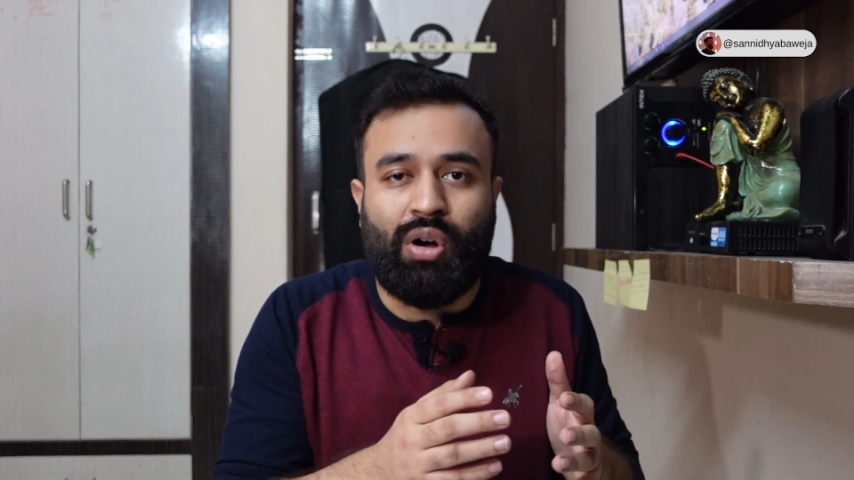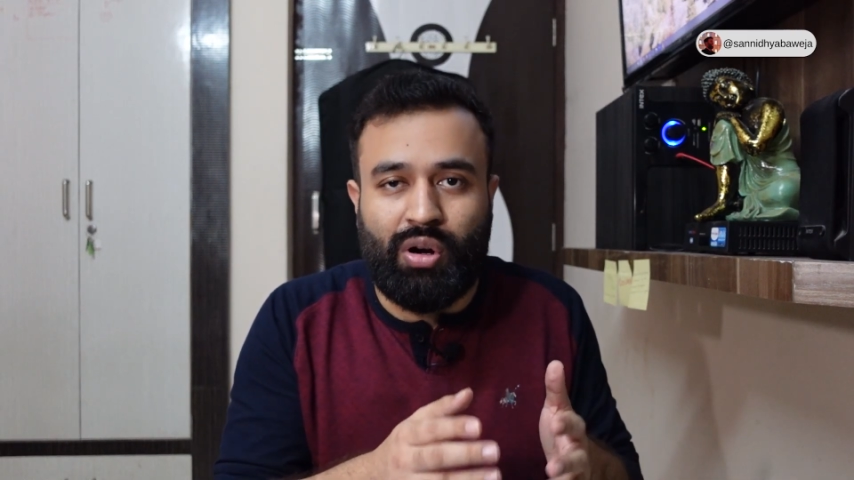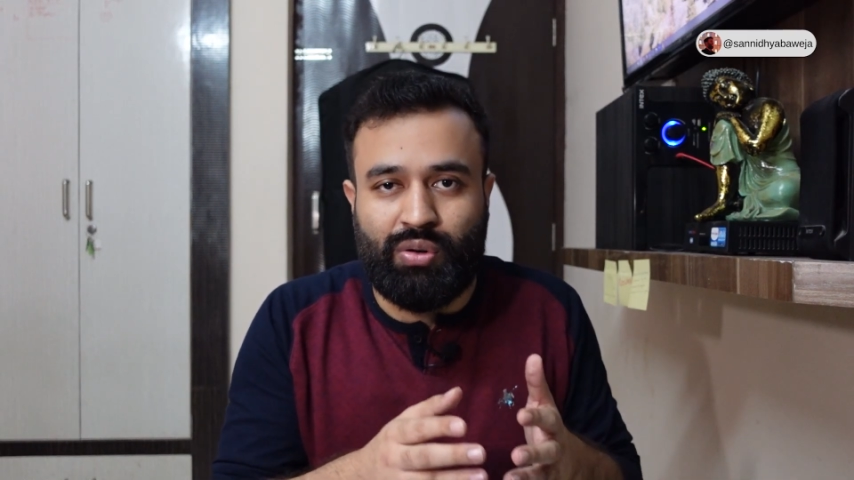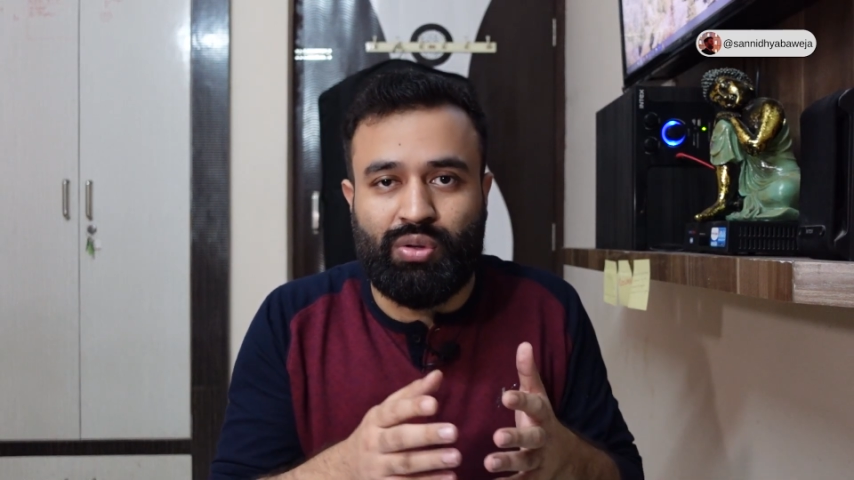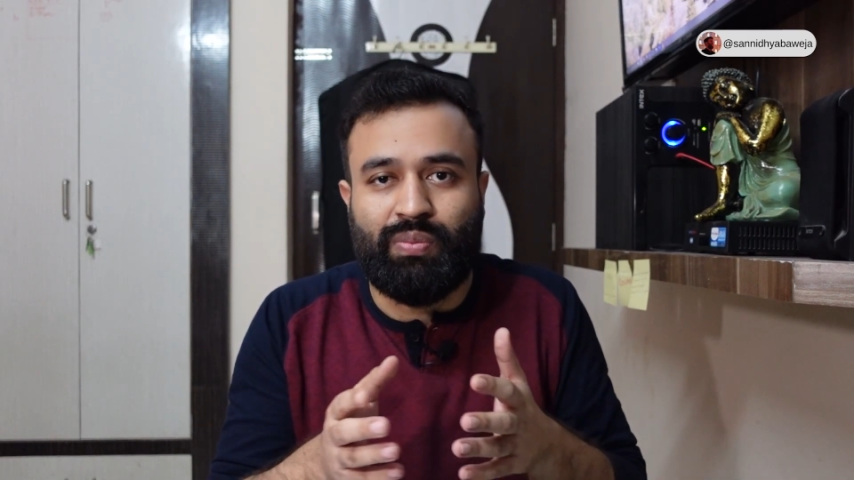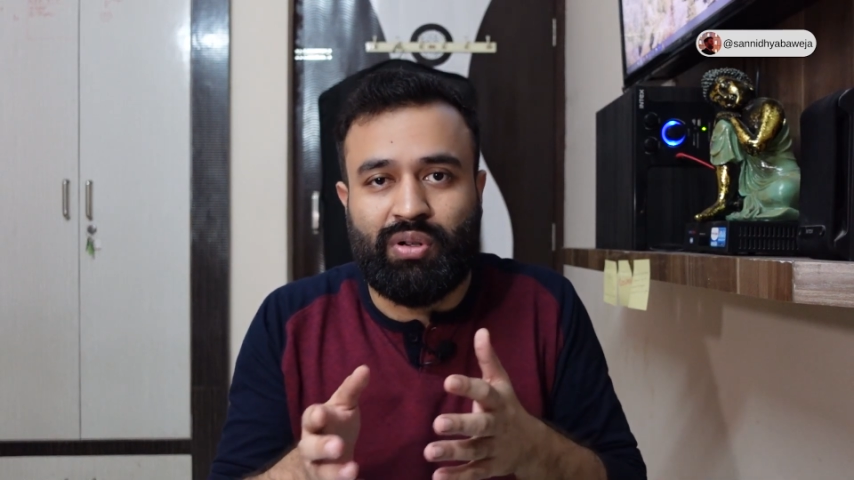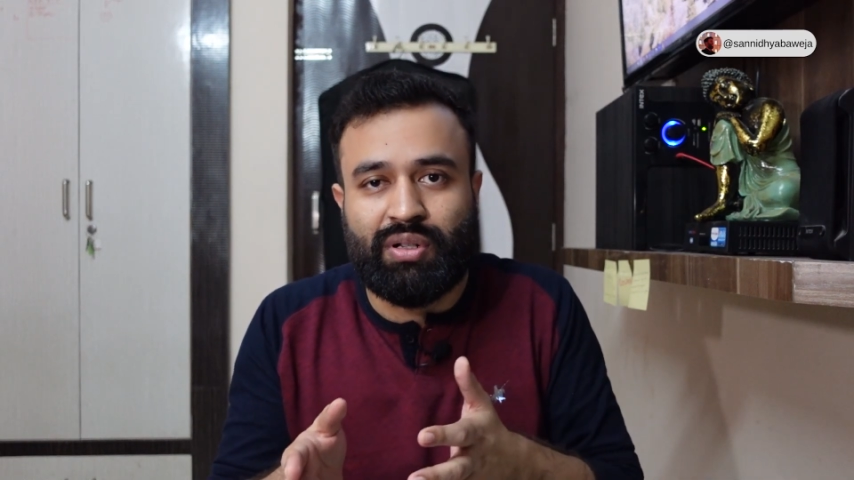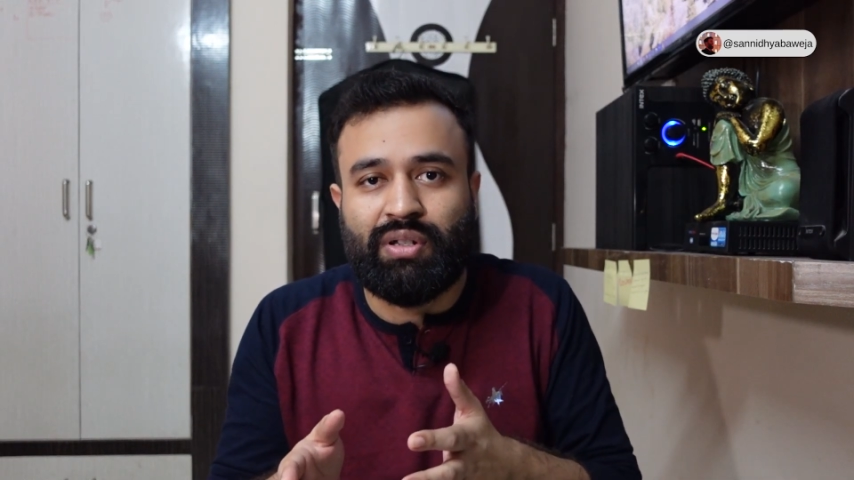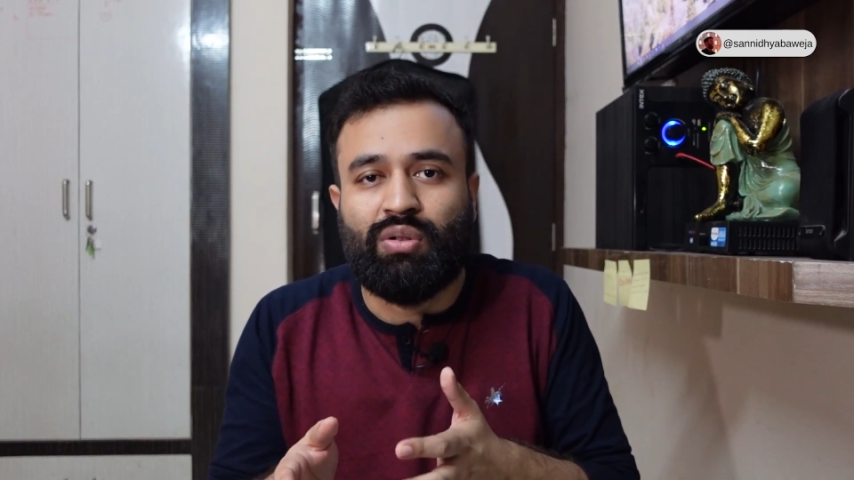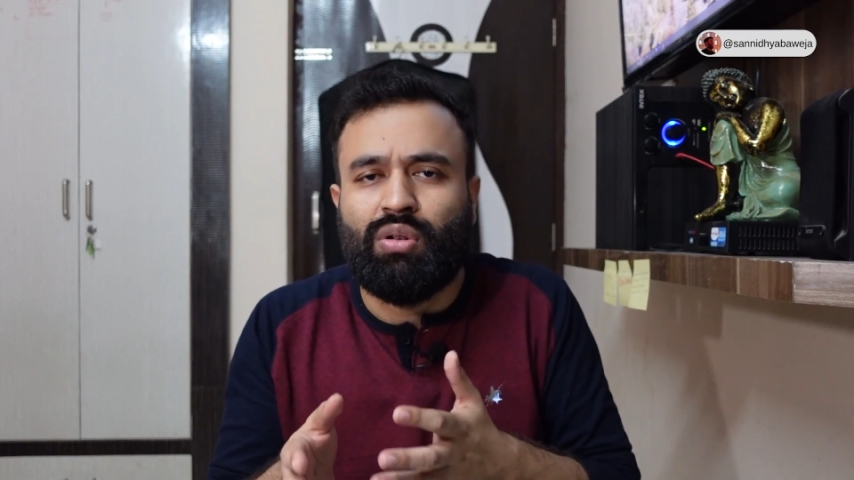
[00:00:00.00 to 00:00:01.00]
or to the
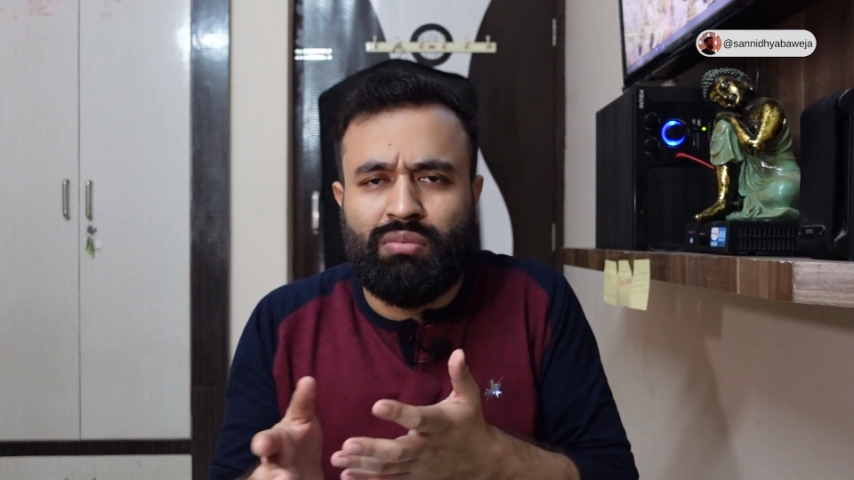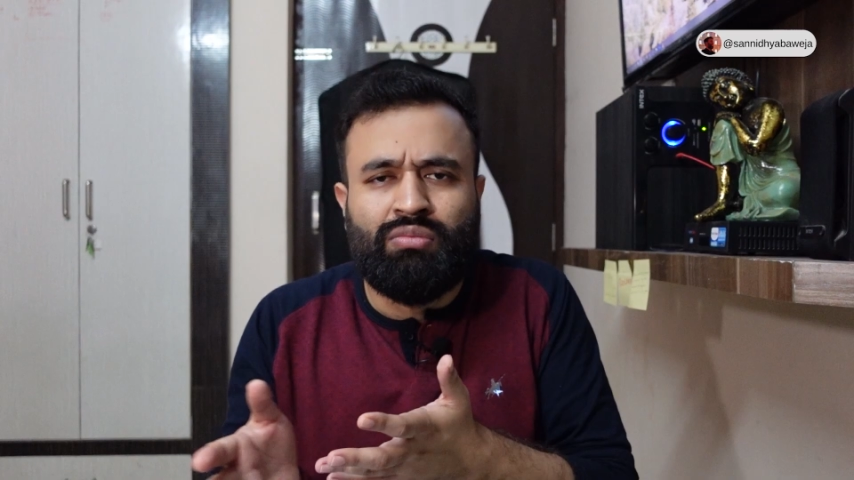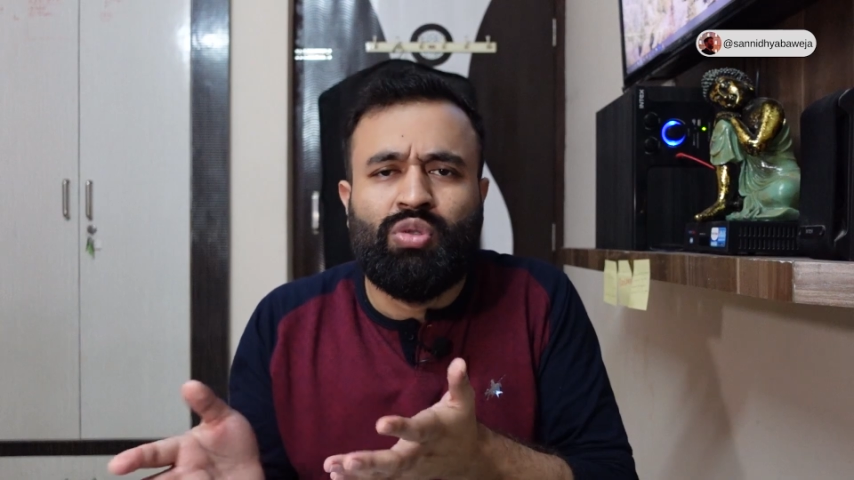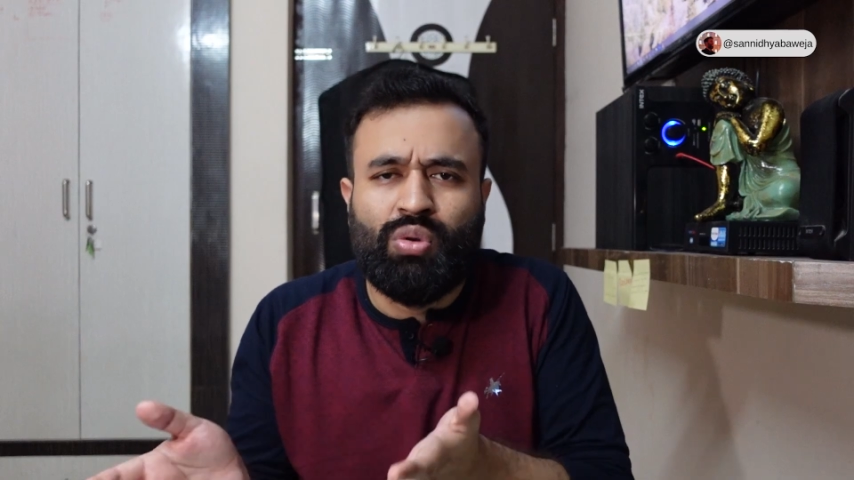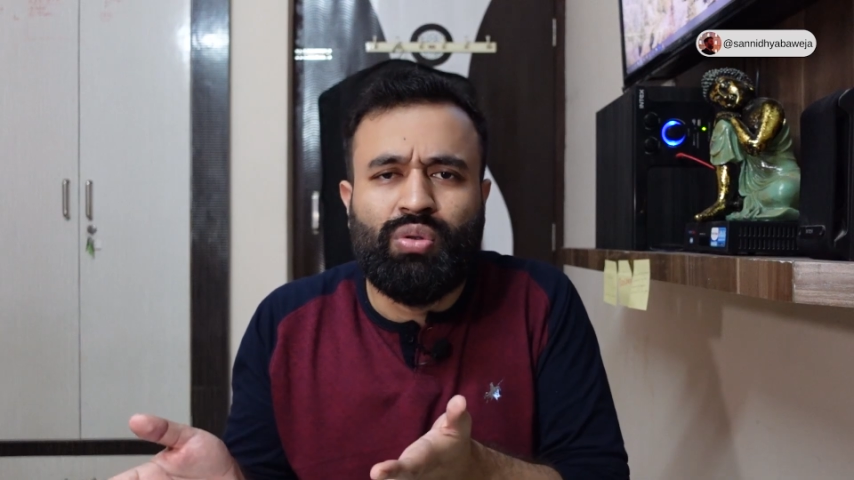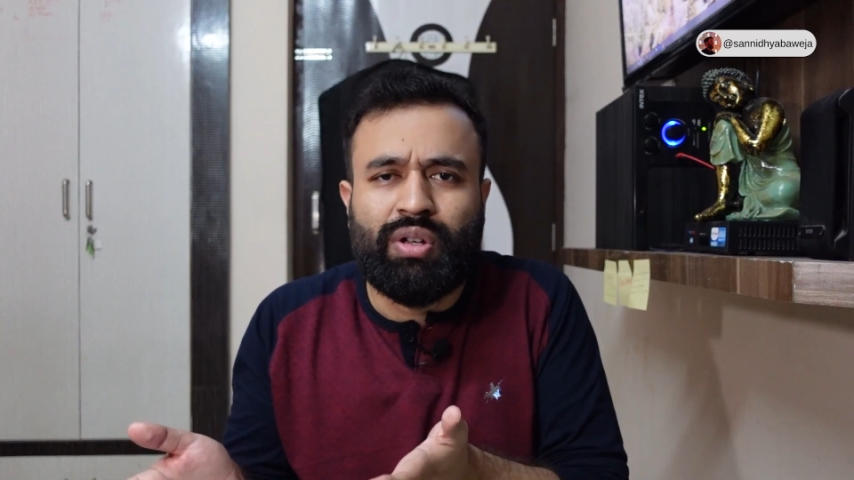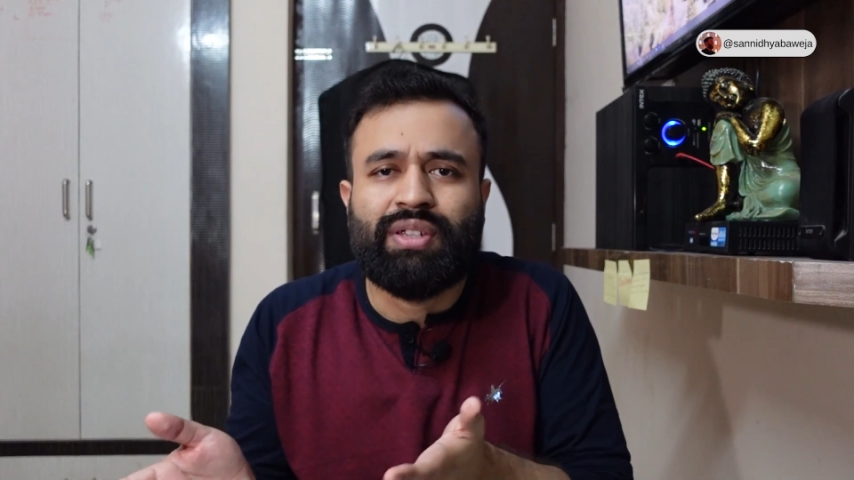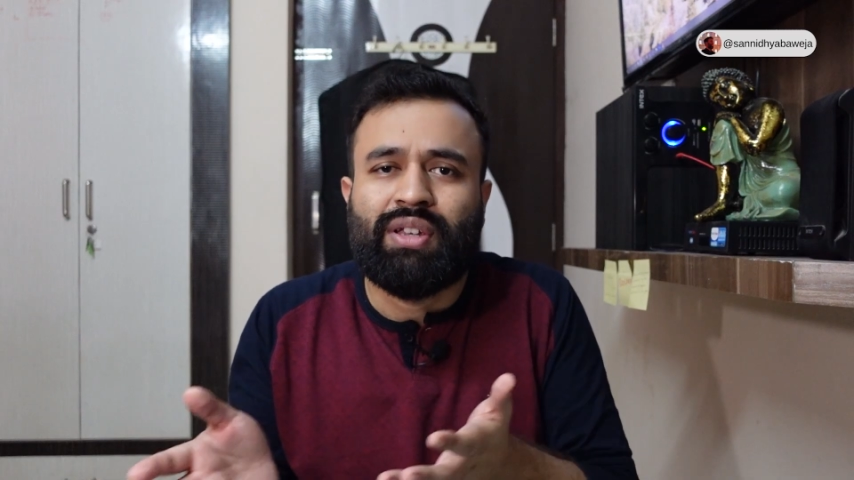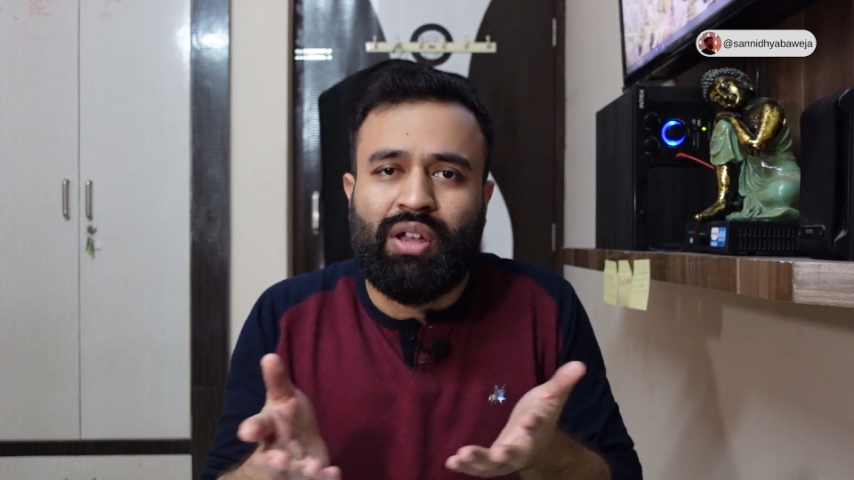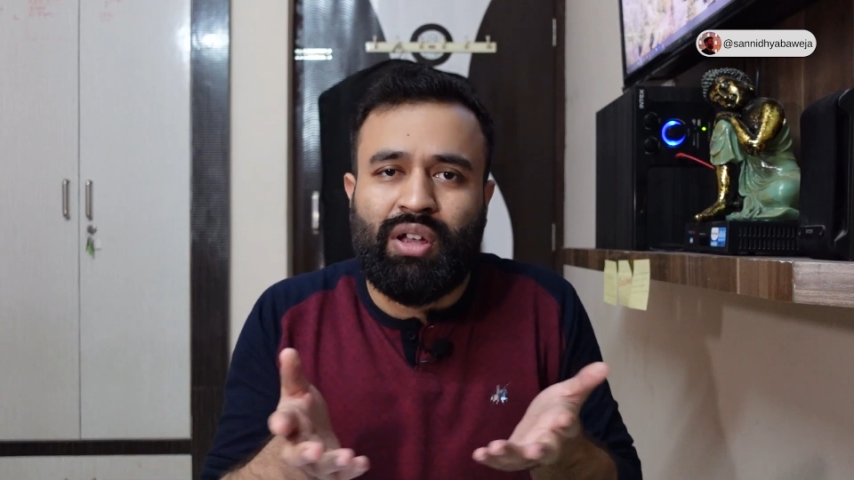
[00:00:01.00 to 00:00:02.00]
person who is